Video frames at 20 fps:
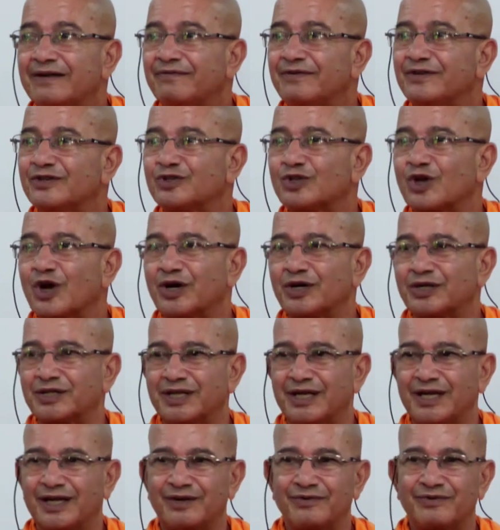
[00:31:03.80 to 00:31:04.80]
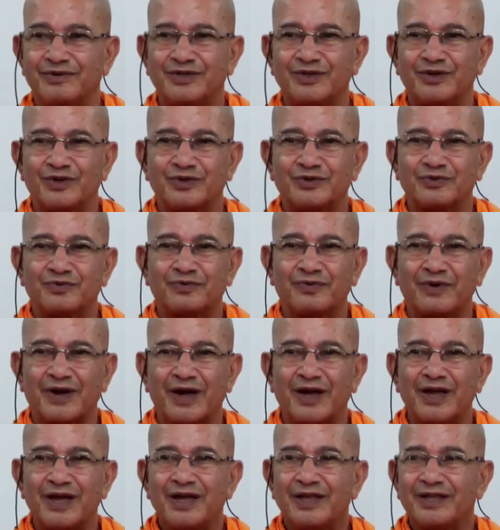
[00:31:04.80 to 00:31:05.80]
is not there, which was
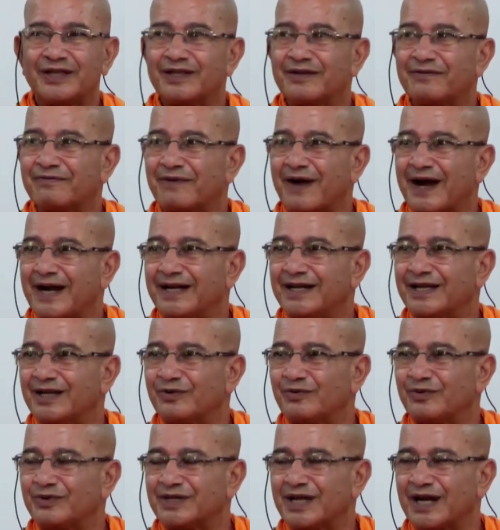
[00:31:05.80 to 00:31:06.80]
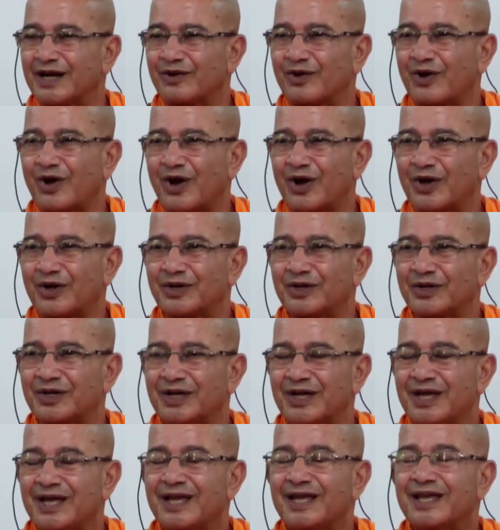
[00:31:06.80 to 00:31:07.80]
the finder which had gone.
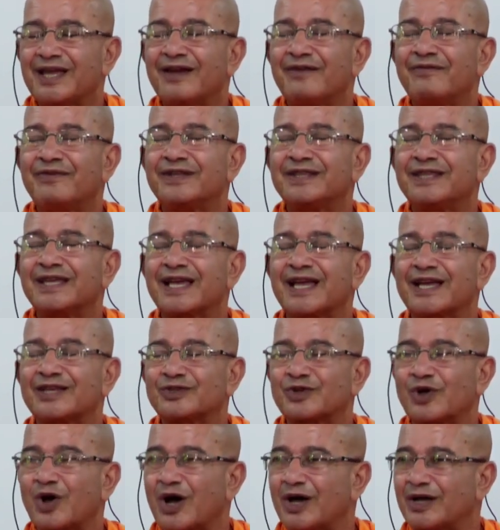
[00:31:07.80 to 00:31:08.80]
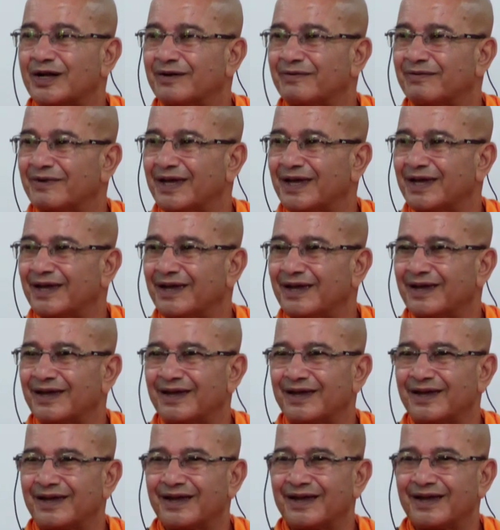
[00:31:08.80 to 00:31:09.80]
Everything has gone away.
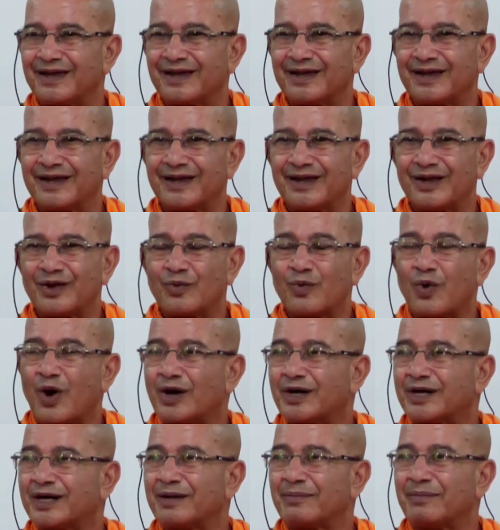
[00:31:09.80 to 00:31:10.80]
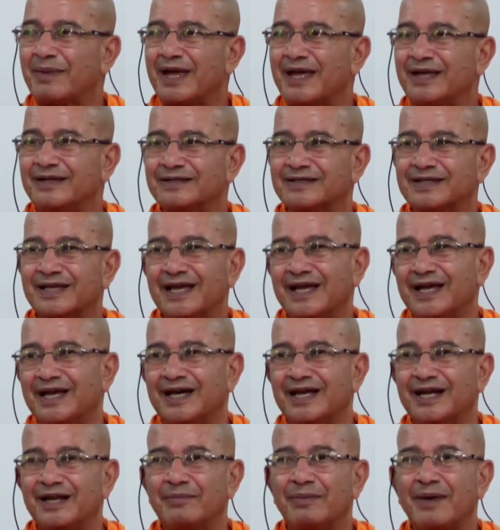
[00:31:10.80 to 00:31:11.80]
What remains,
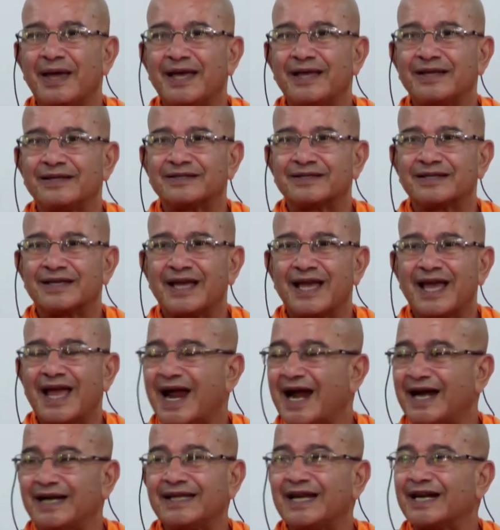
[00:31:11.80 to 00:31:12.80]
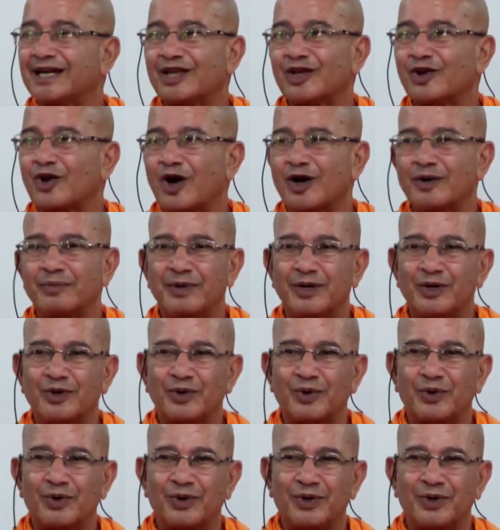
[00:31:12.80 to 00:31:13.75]
remains, and that cannot be told.